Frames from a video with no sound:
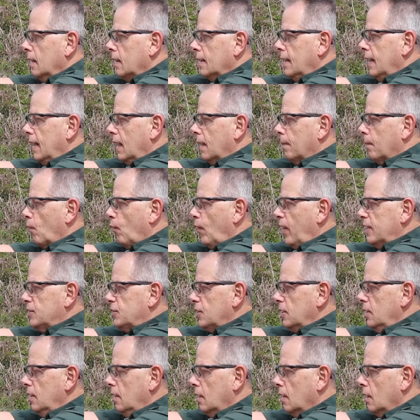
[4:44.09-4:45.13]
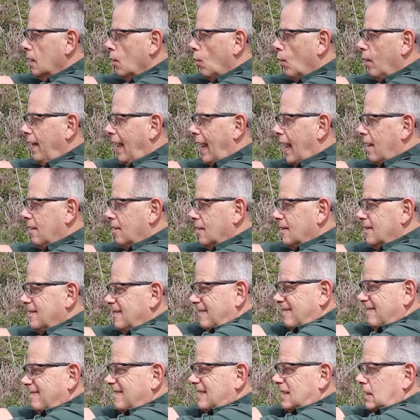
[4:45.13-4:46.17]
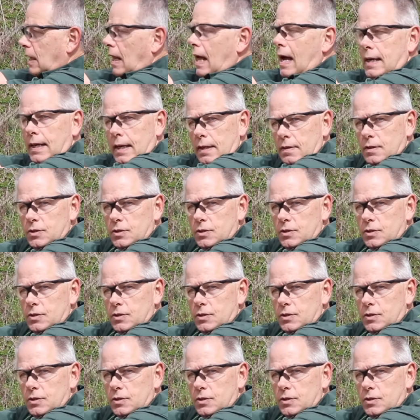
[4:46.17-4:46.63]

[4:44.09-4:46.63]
getting them rigid without locking